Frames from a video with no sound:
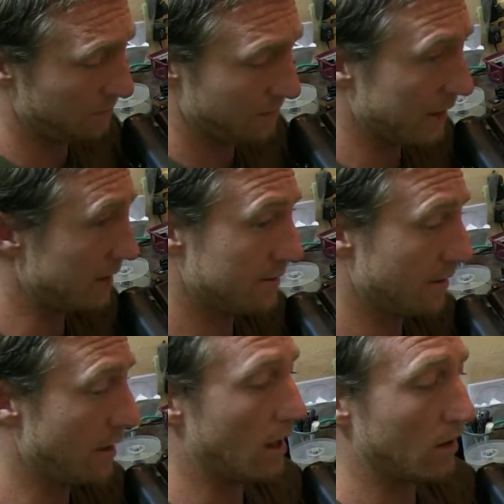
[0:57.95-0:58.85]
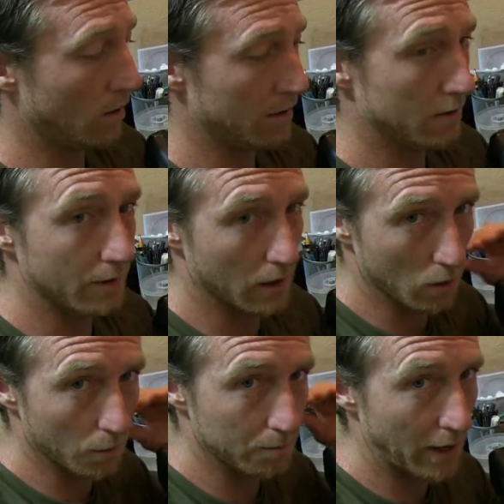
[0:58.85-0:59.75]
It's a knock on the
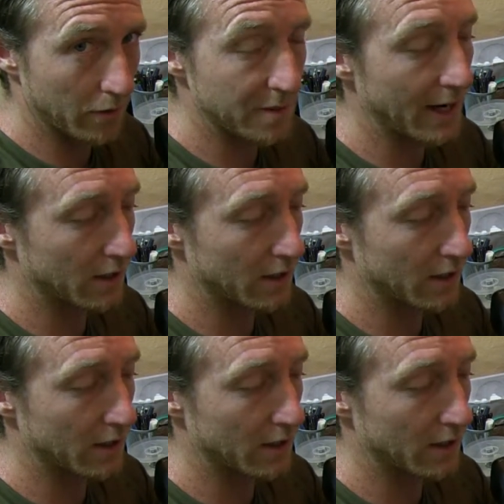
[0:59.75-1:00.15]
Vello battery pack,